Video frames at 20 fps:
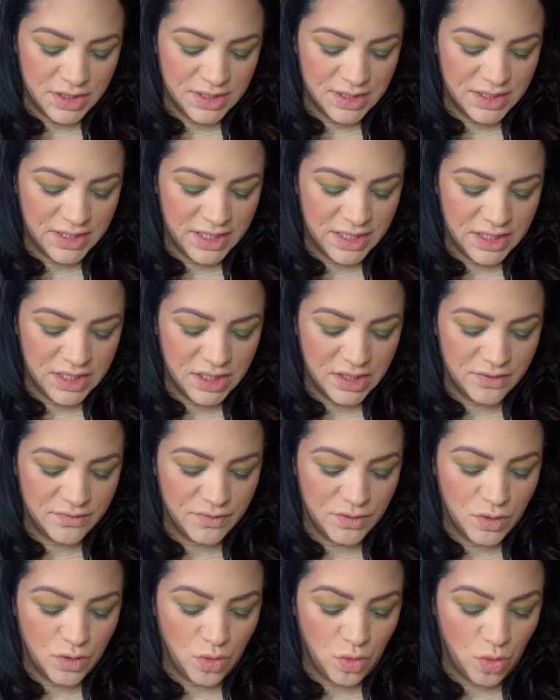Lady
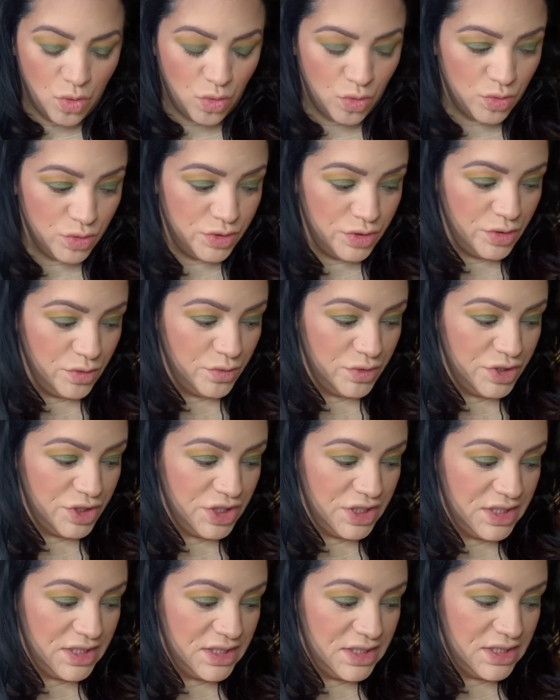of Gold, which
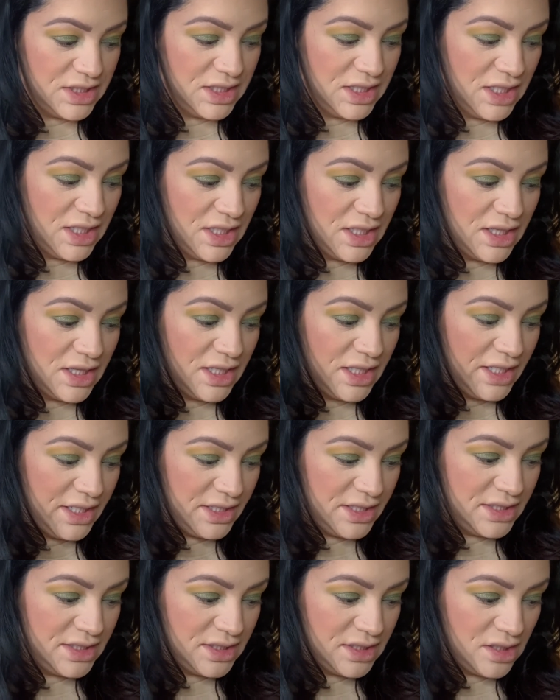is the
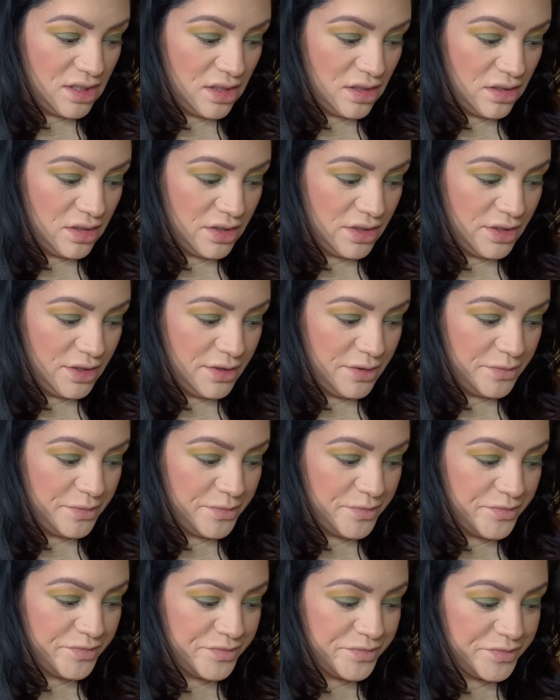lightest color,
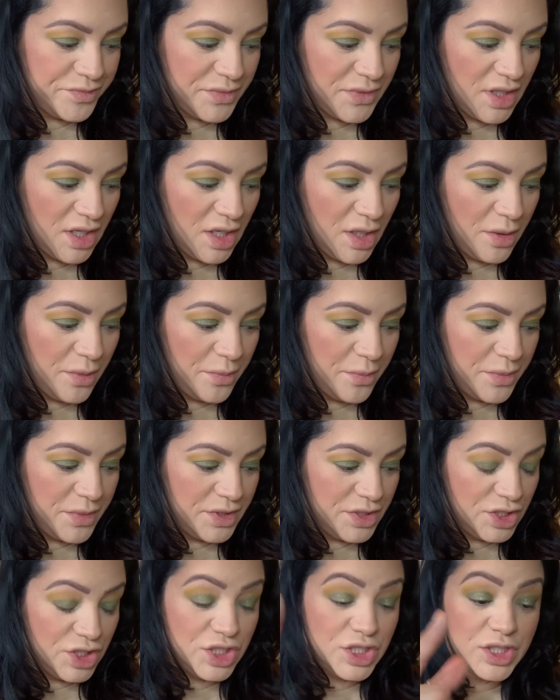
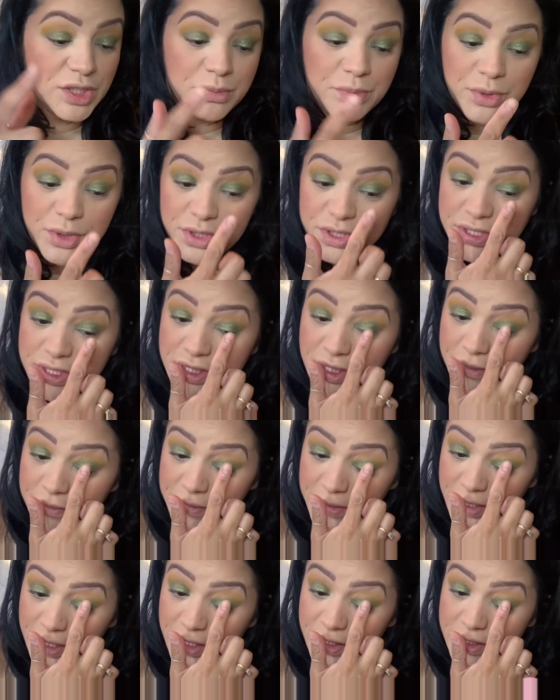but she put
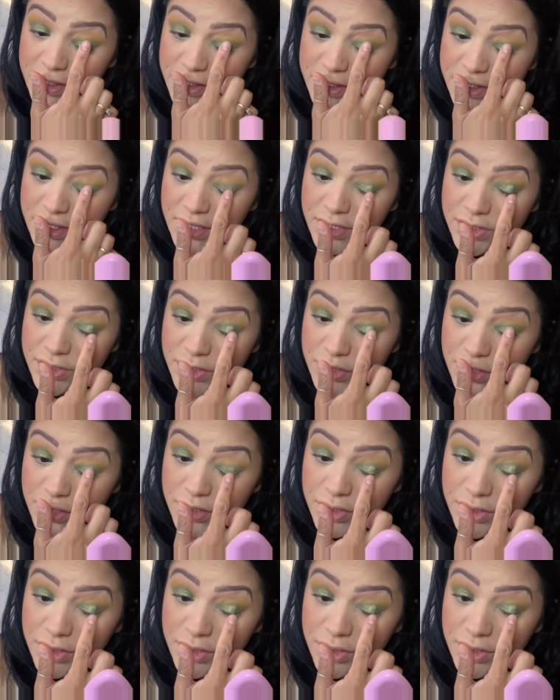something in the center.